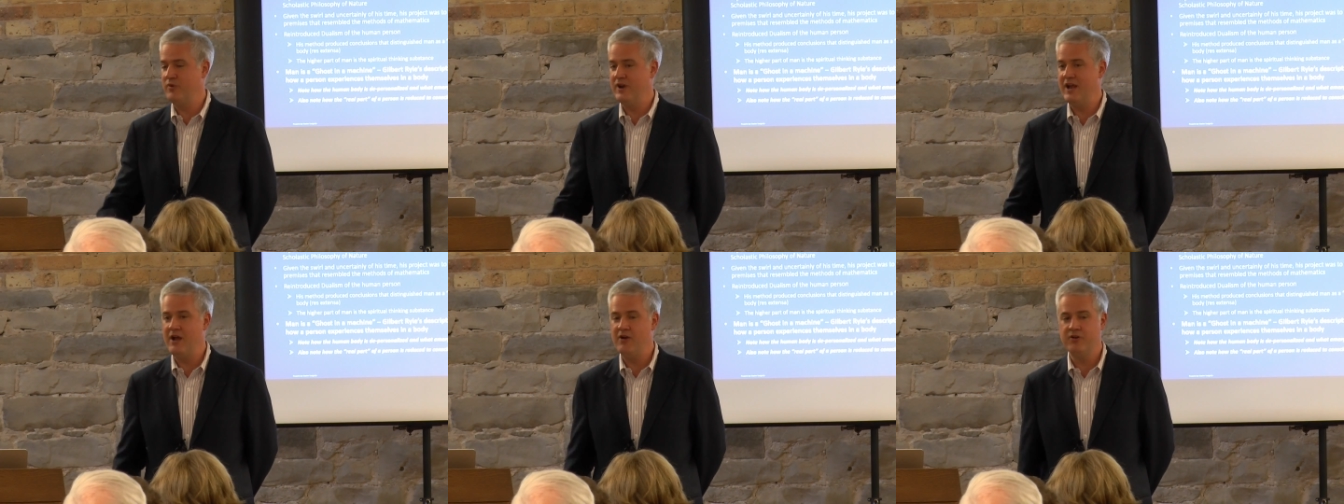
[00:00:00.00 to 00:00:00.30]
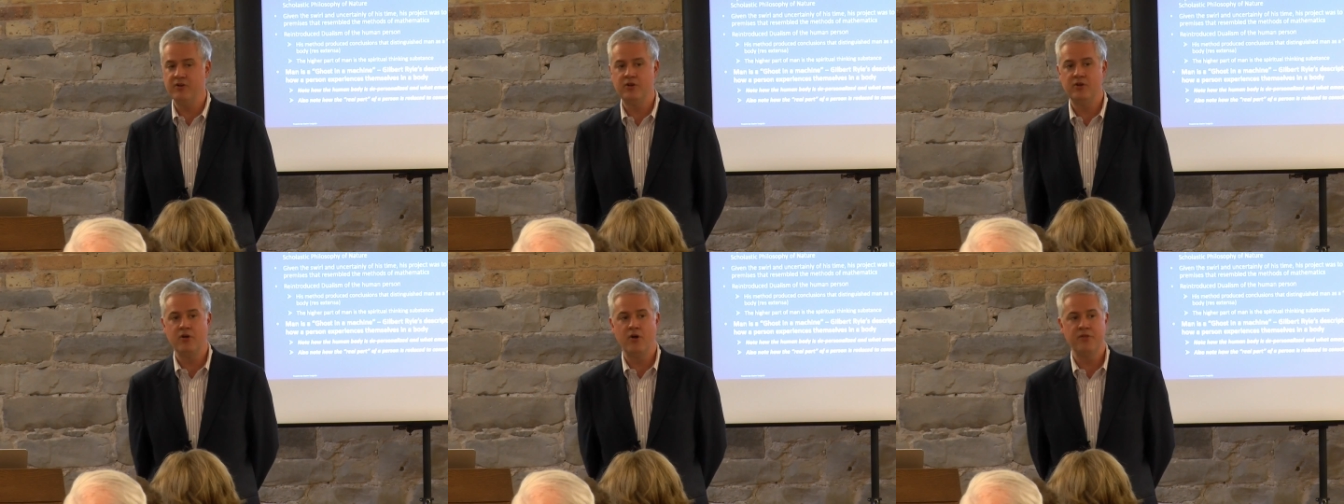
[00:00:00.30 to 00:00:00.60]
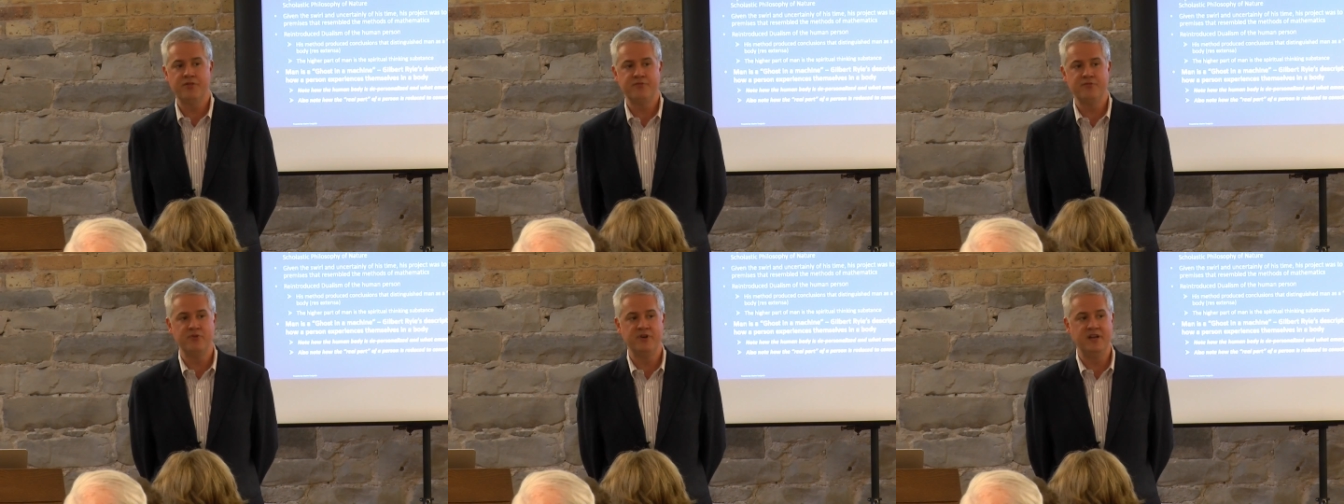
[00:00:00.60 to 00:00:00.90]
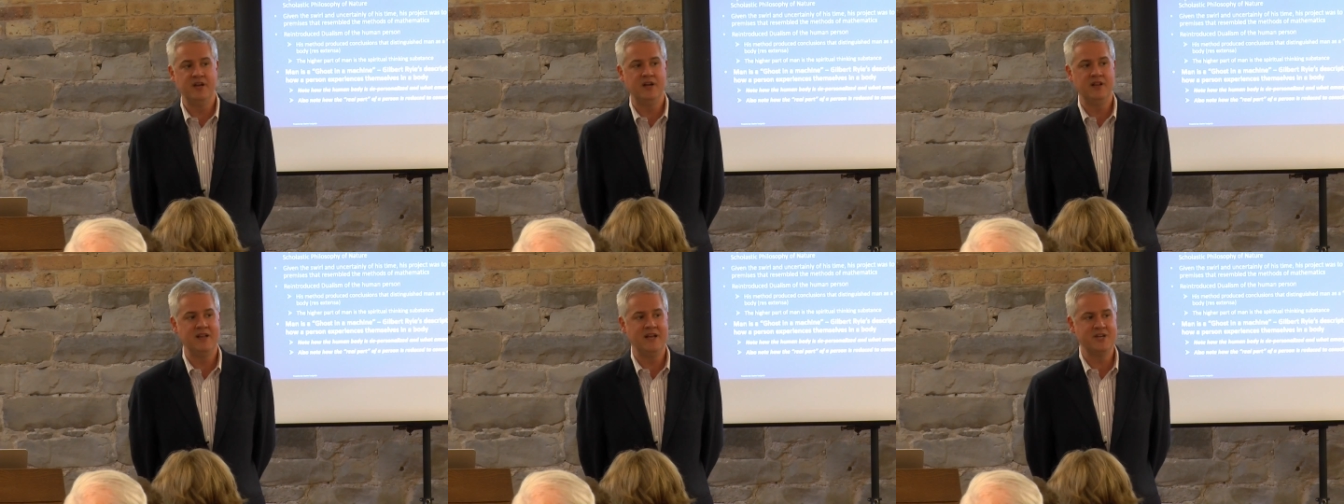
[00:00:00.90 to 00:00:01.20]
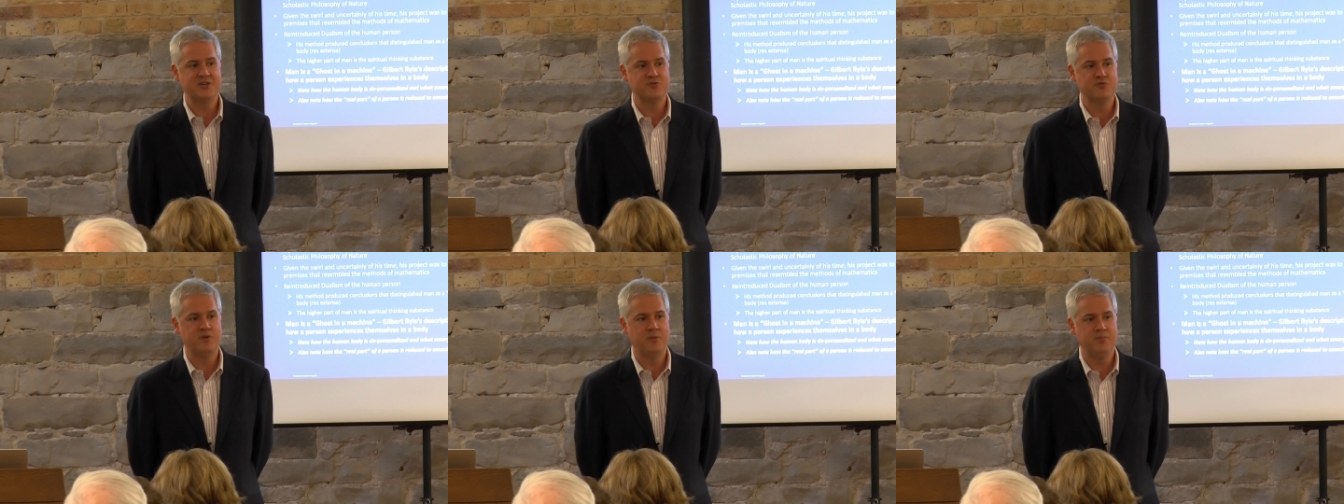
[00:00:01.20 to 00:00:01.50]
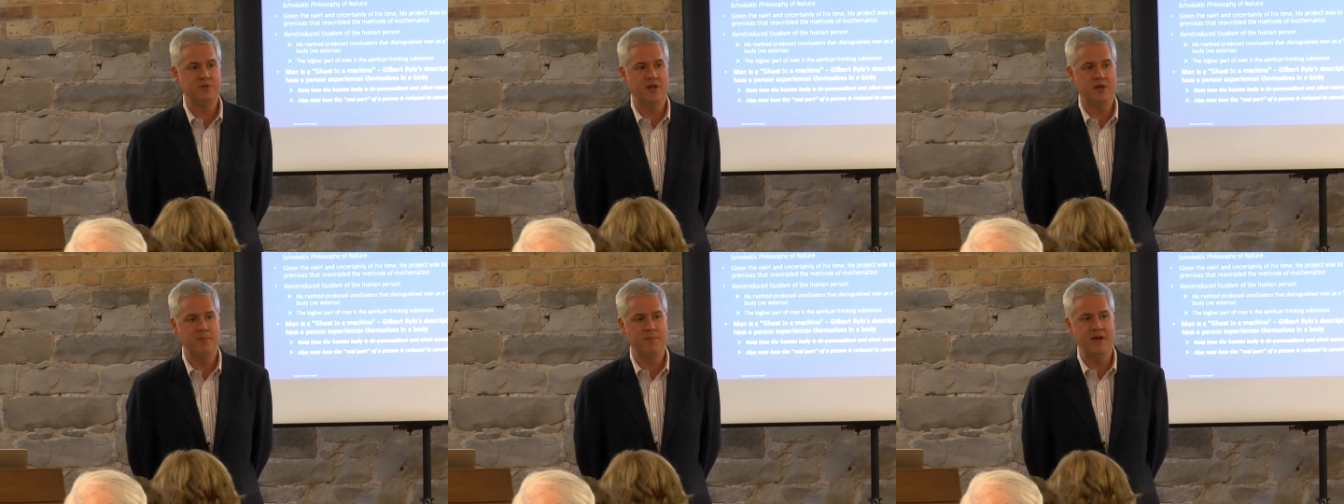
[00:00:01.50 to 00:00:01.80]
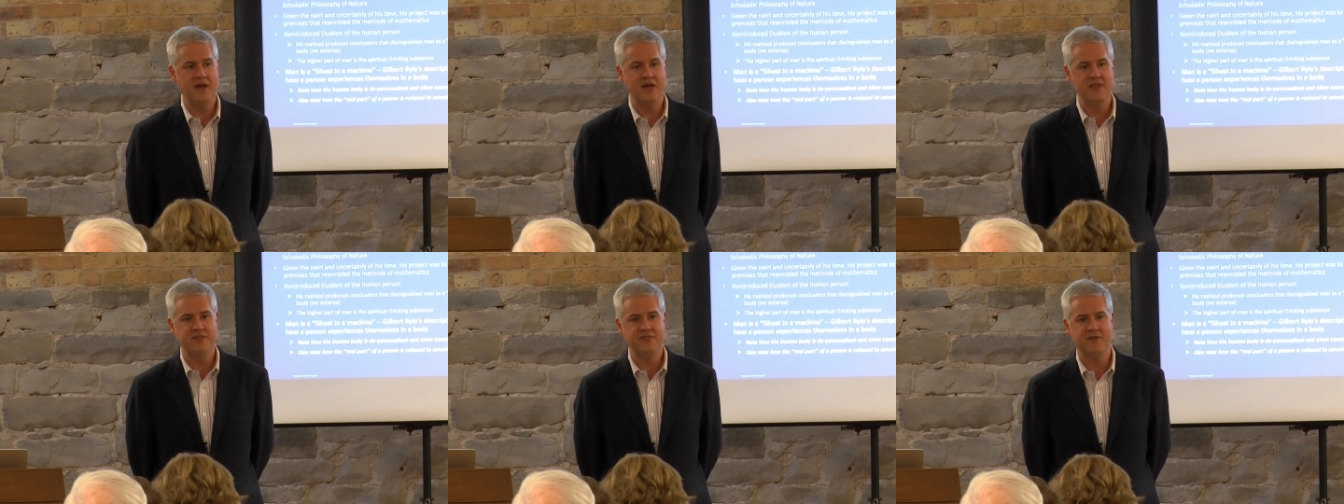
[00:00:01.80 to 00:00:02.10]
We're now going to go through an intellectual
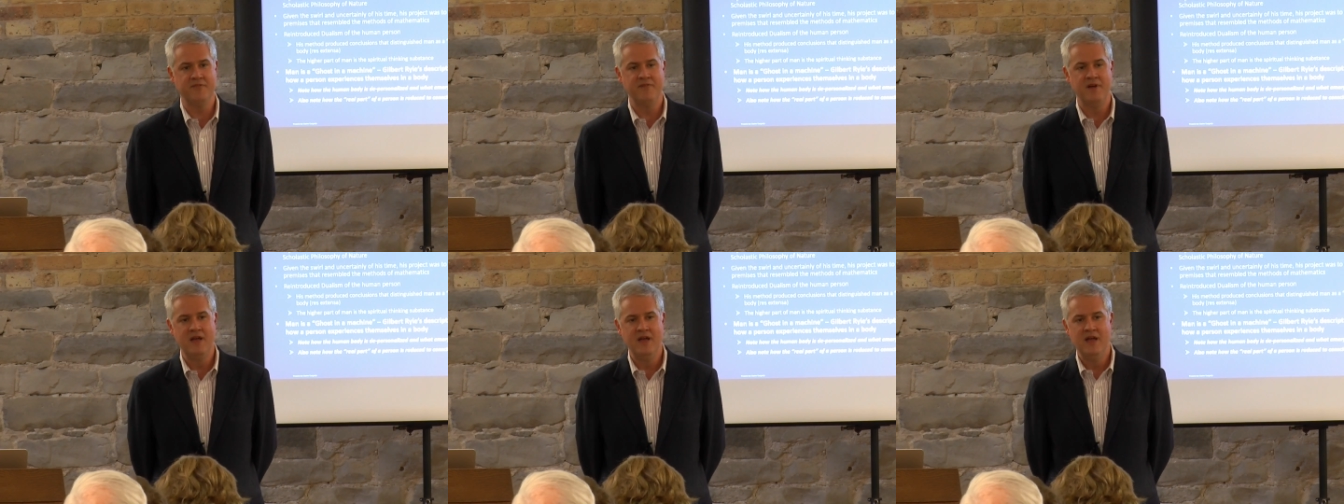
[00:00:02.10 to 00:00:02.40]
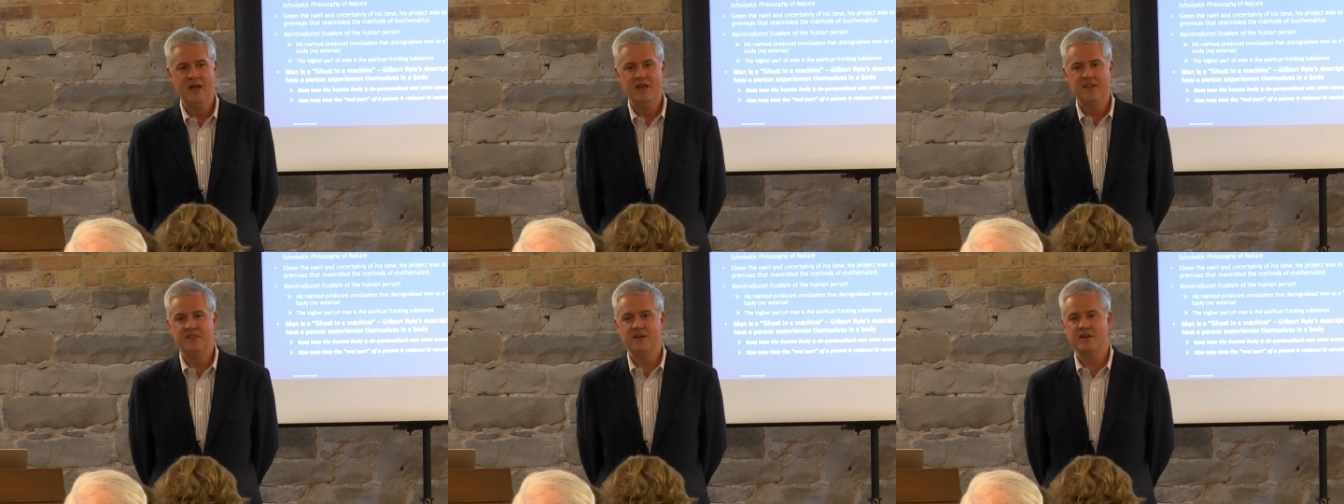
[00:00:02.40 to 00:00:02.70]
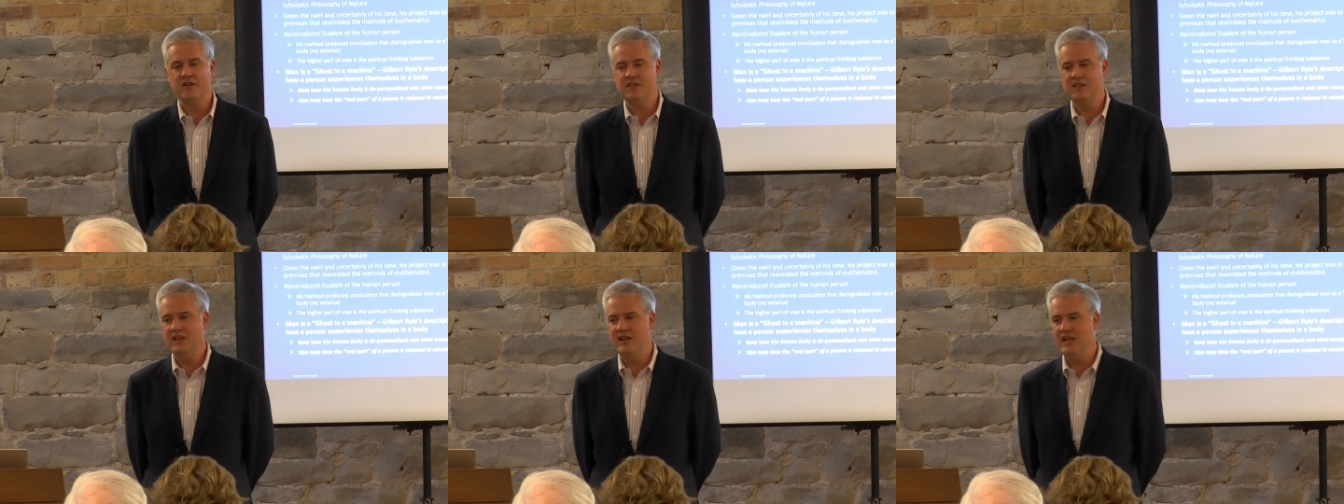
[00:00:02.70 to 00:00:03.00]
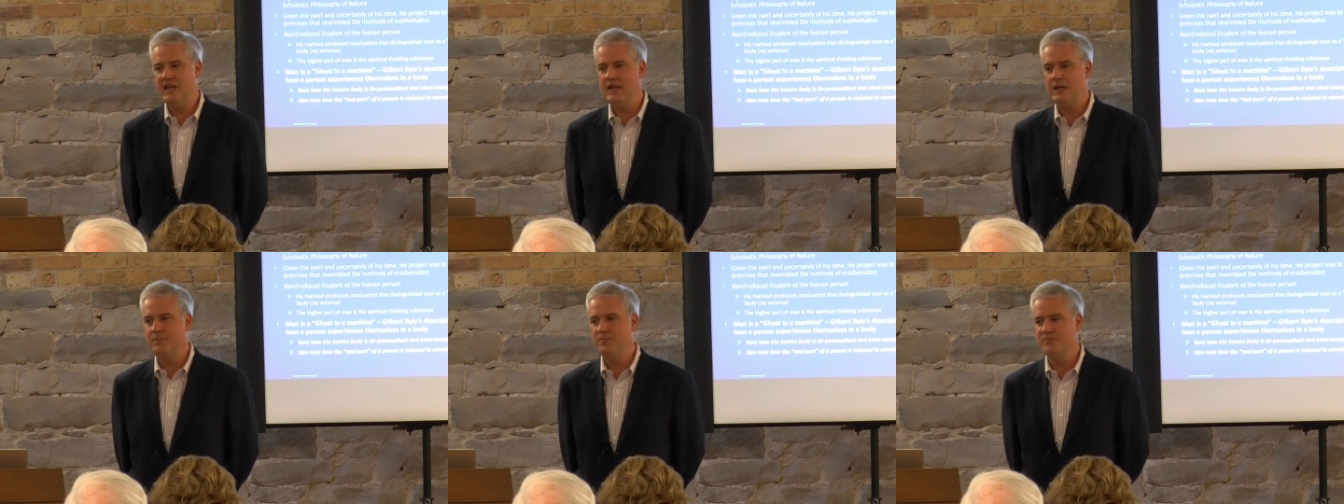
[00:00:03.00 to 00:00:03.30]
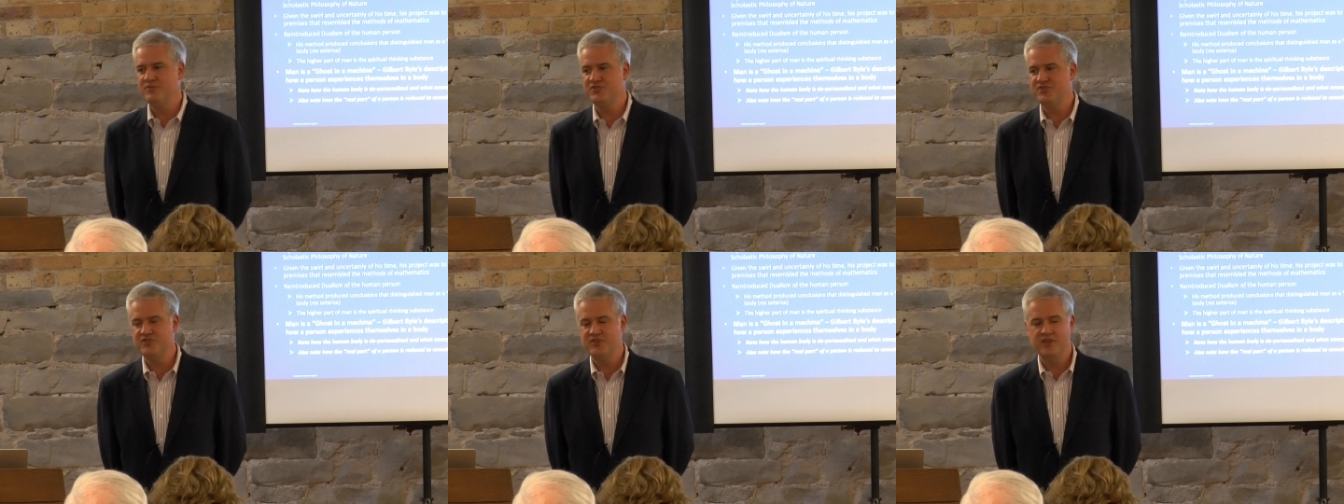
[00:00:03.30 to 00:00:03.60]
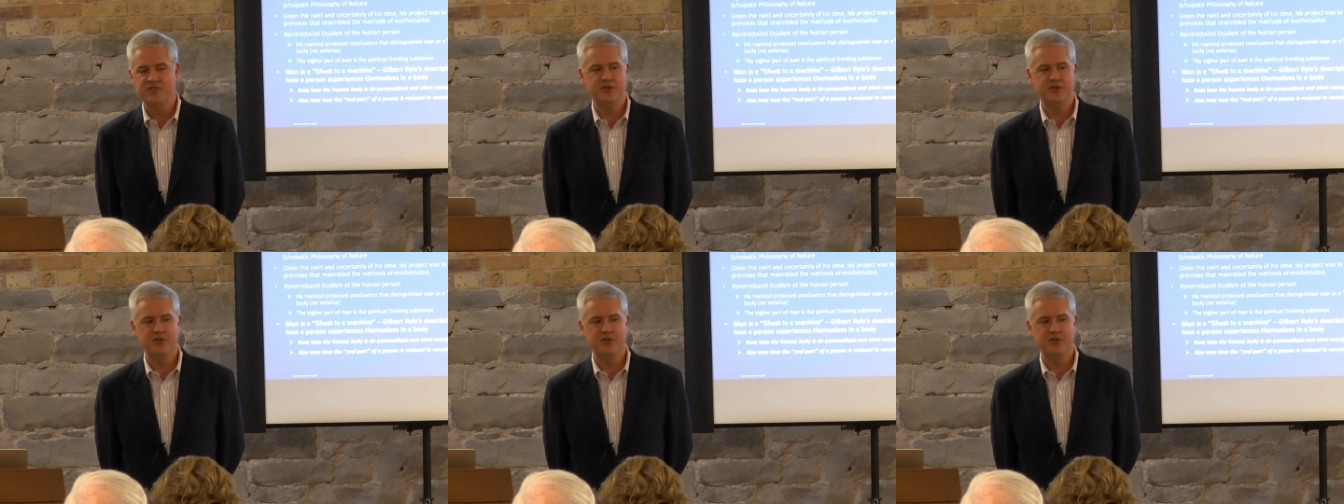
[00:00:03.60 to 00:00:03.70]
bloodbath of the claims,